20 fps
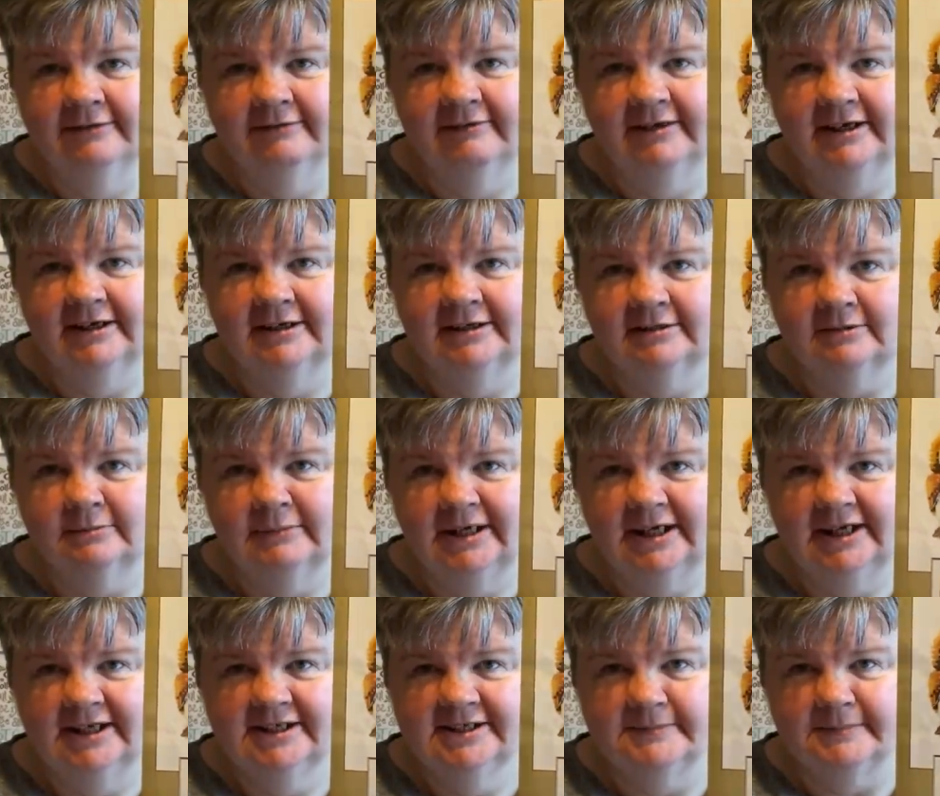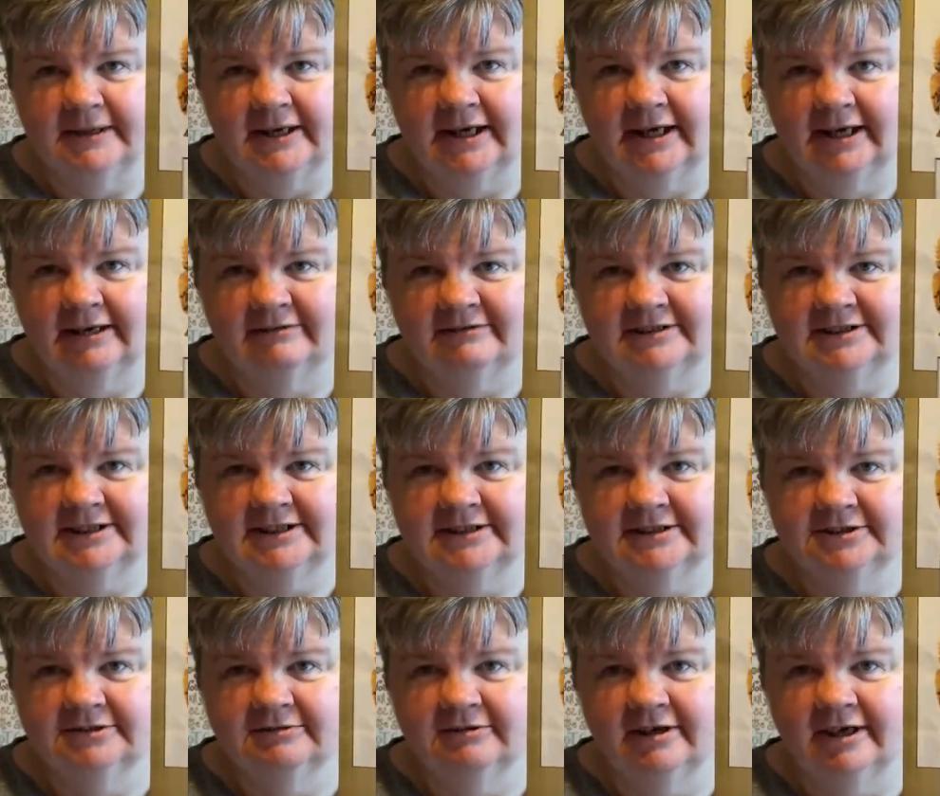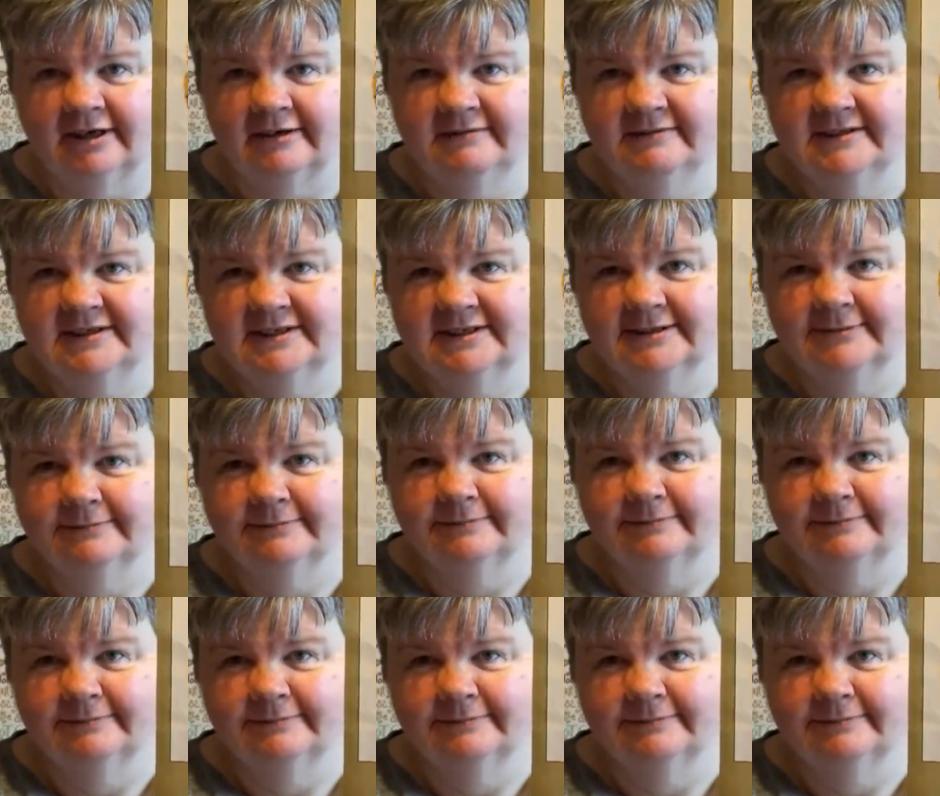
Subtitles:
Three Little Maids by Heritage Crafts.